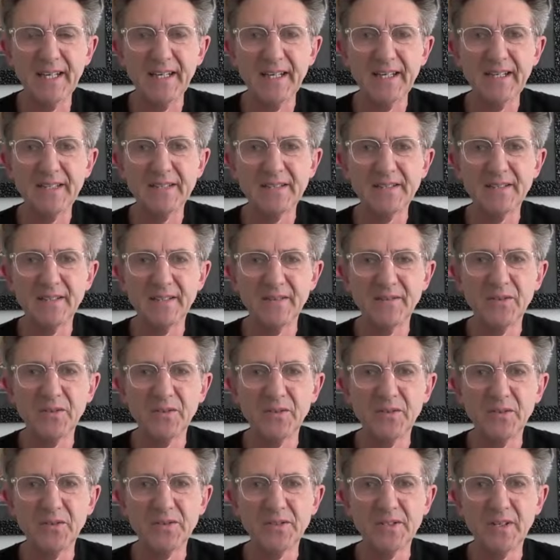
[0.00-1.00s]
is, of
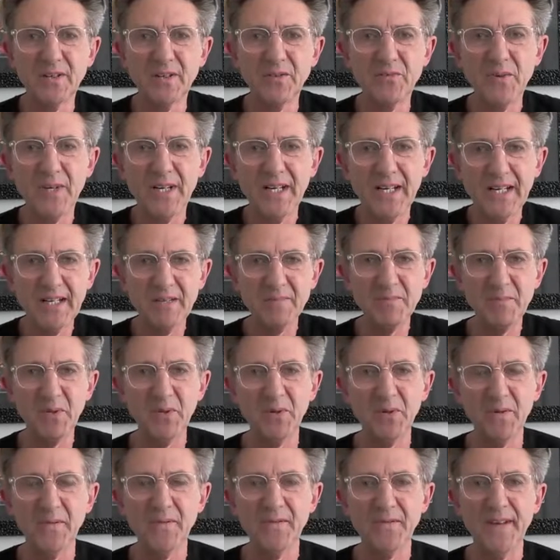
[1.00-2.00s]
course, a really
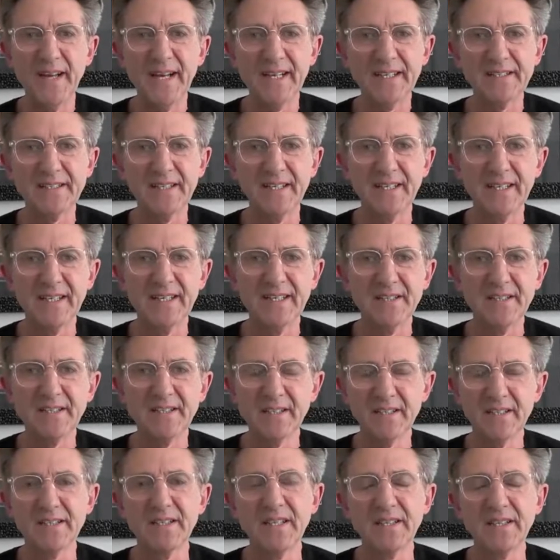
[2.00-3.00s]
important factor in
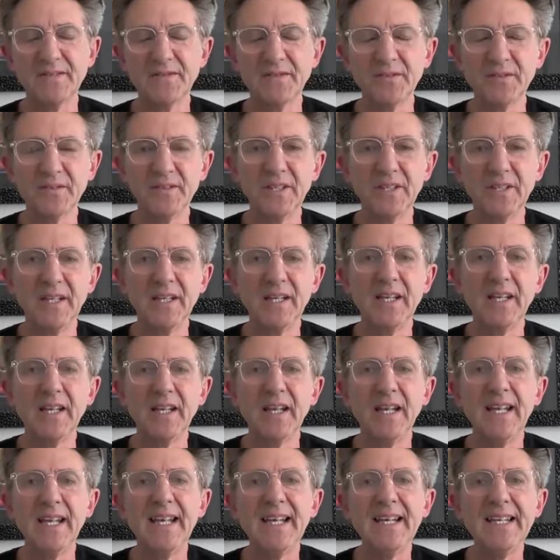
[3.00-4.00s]
successful
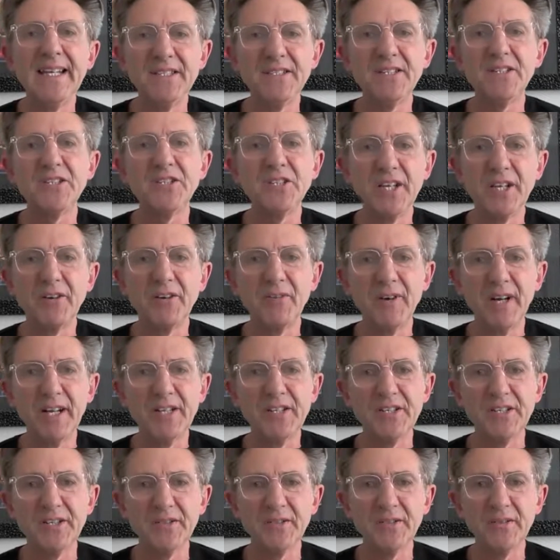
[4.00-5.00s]

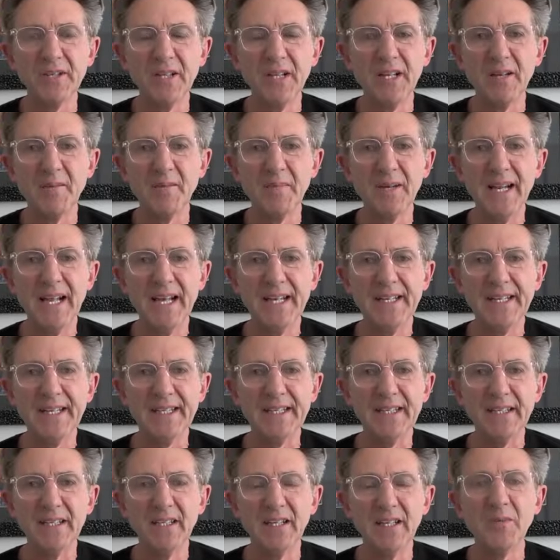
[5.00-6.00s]
intergenerational
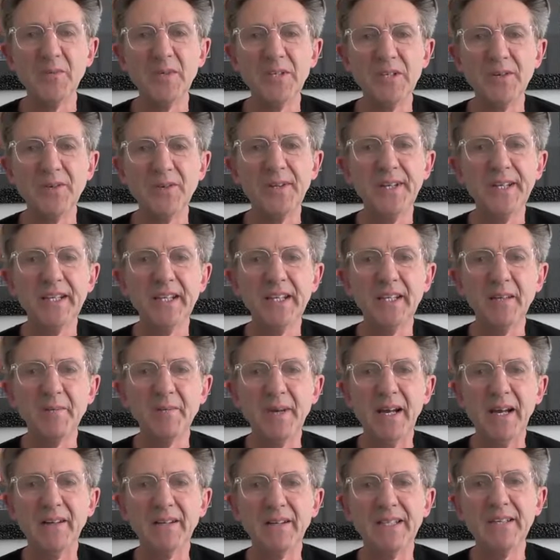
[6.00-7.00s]
planning. And when you're thinking
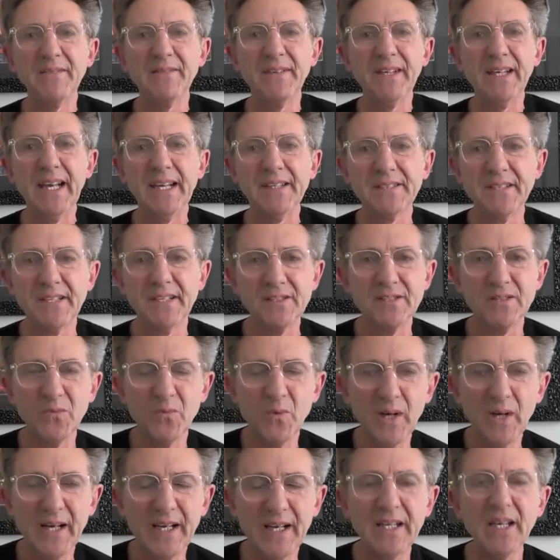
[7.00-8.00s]
about giving assets
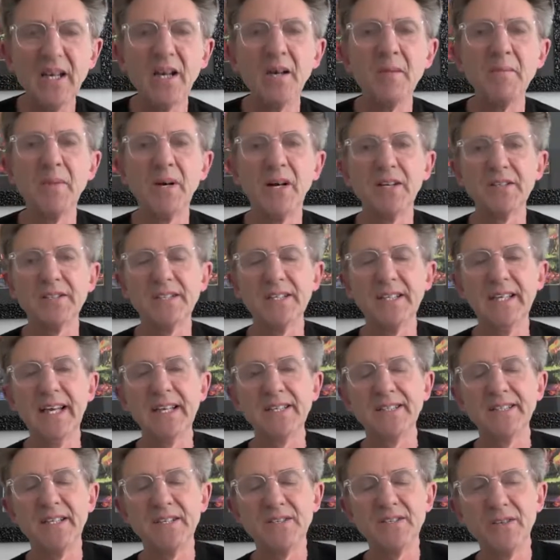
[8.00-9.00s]
away, passing
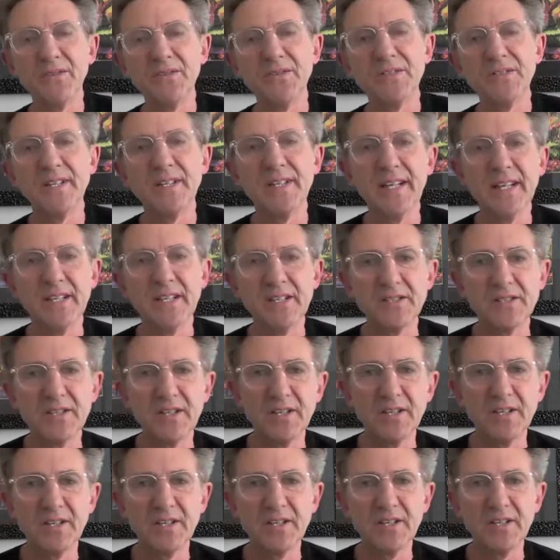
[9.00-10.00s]
assets on to the next
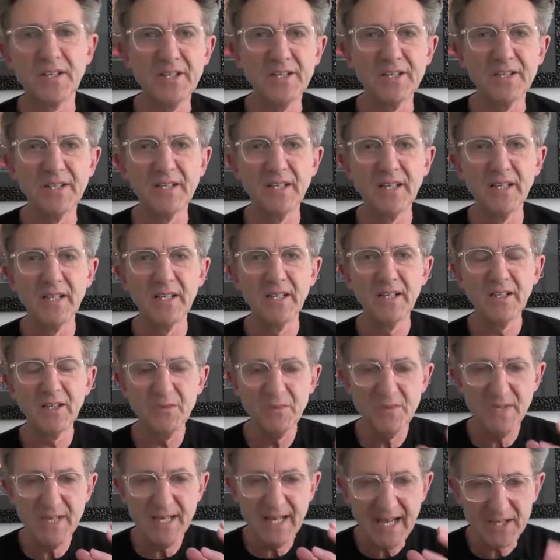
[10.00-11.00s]
generation, you
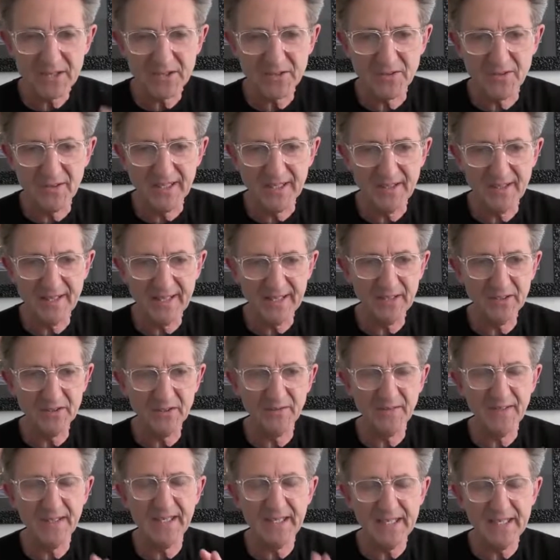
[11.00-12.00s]
naturally think
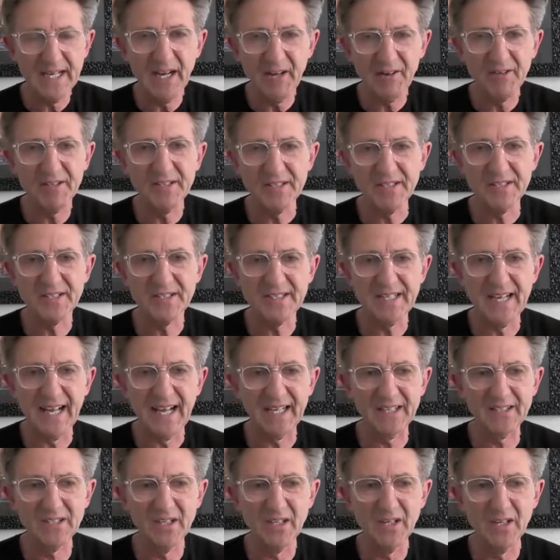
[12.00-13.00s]
of inheritance
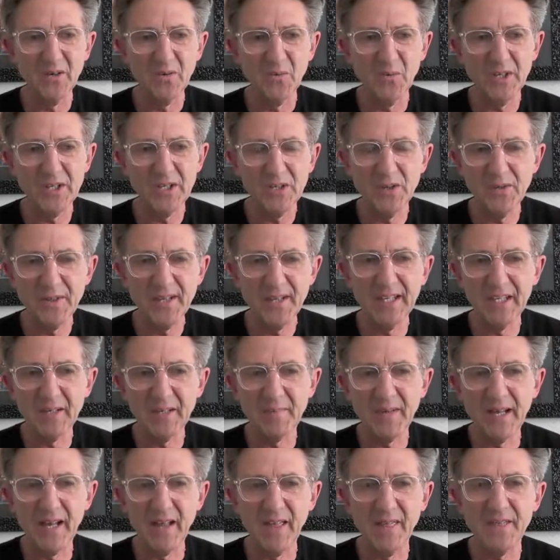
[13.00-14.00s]
tax when you think
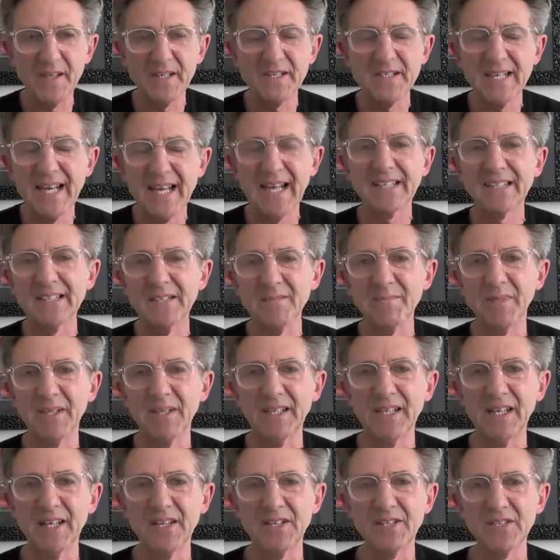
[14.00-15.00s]
about the tax
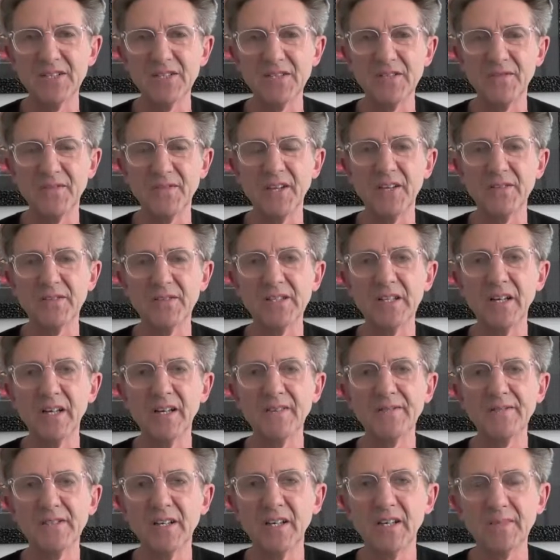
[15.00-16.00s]
implications of those
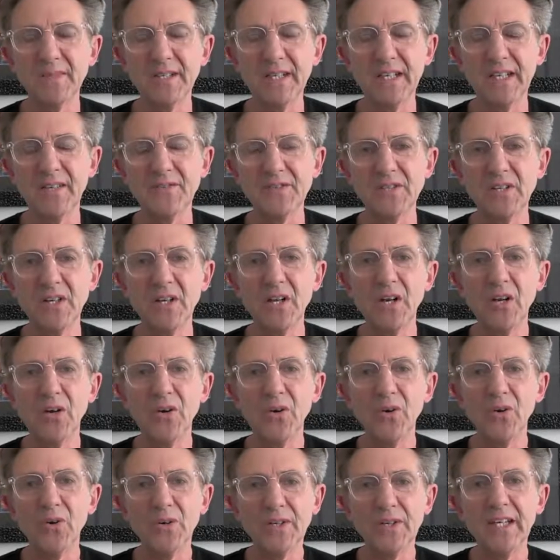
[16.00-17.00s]
lifetime gifts
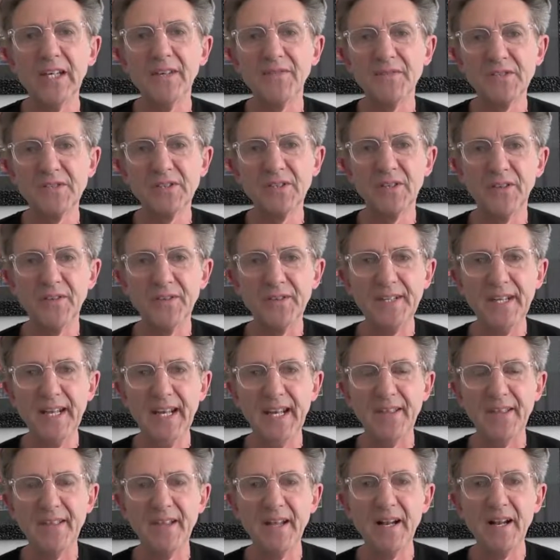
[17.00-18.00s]
or gifts on
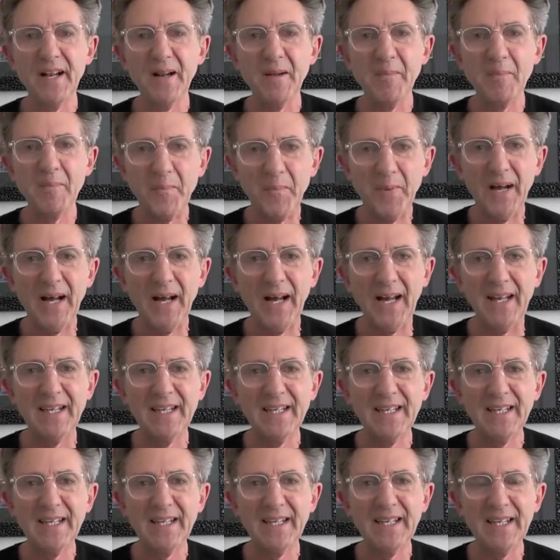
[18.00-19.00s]
death. But
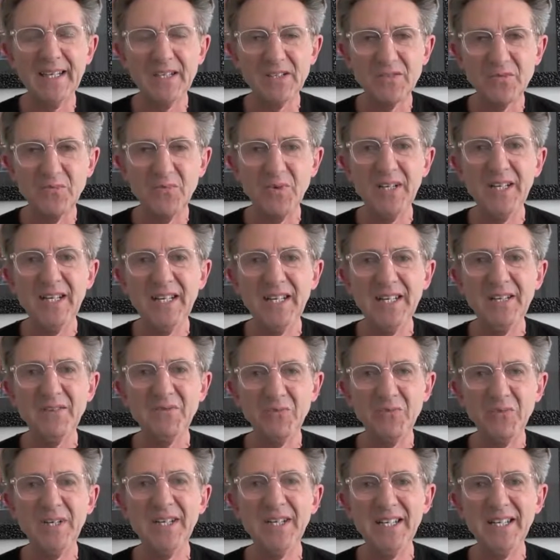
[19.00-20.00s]
it's
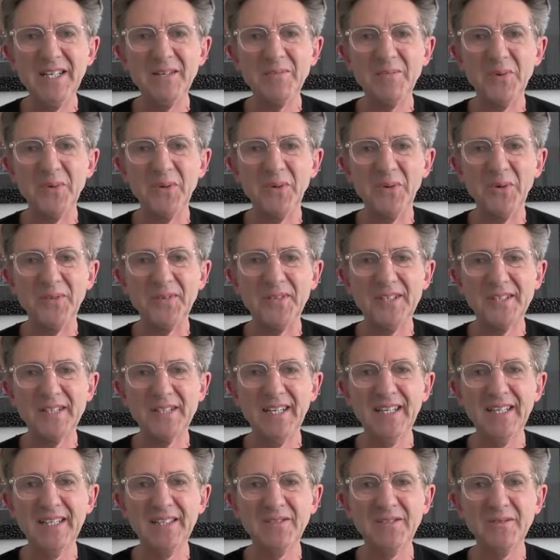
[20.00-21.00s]
really, really important to
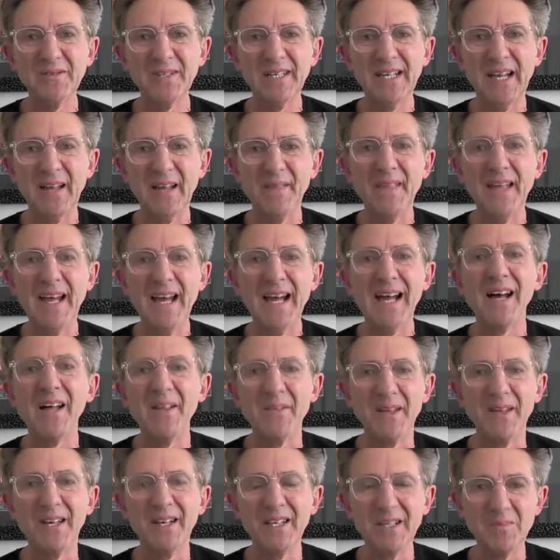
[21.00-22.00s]
take into account that
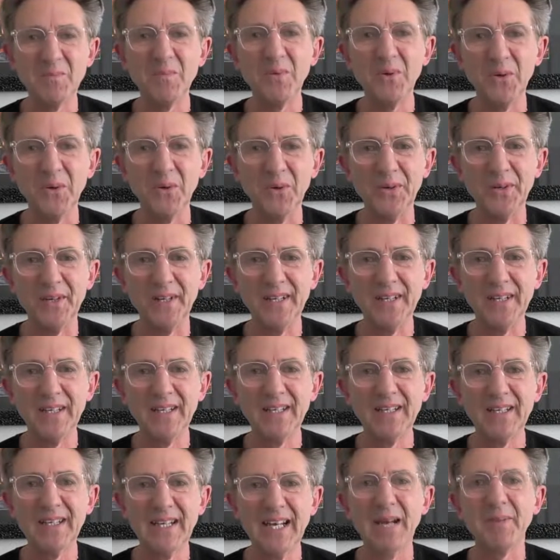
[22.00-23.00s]
other important
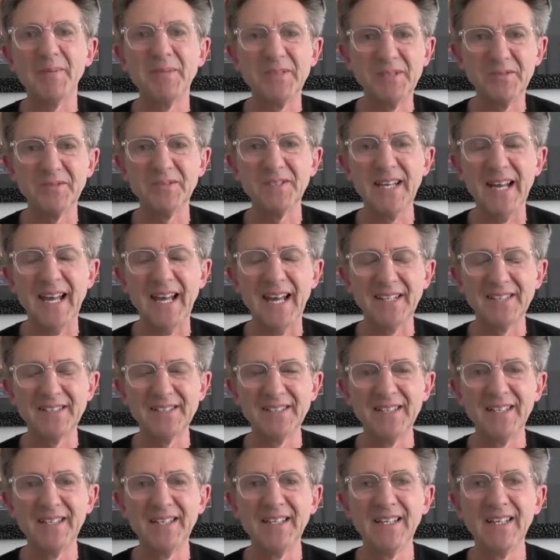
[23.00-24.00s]
capital
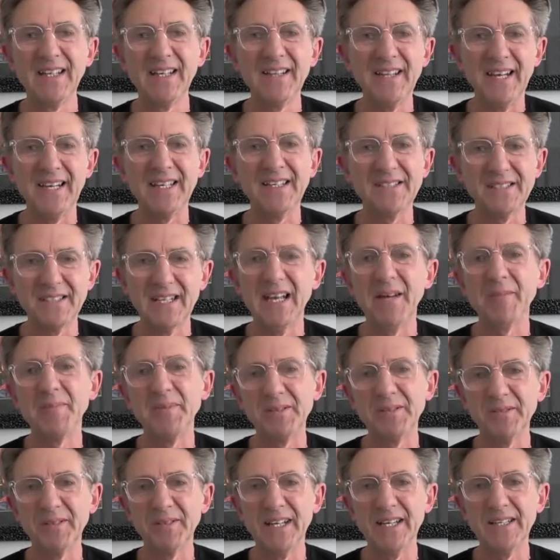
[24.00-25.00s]
tax, and that is
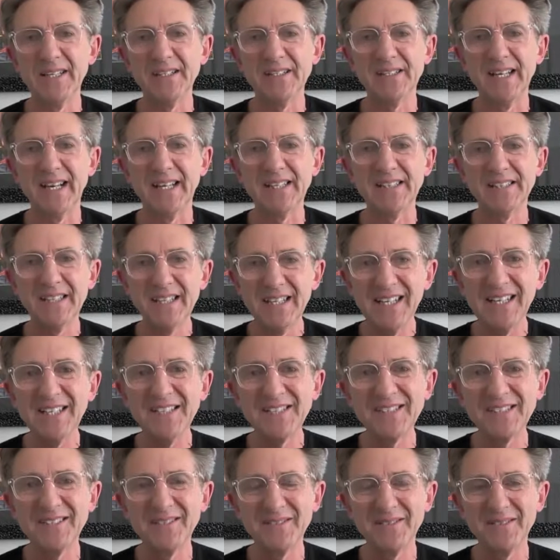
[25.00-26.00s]
capital gains tax, at least,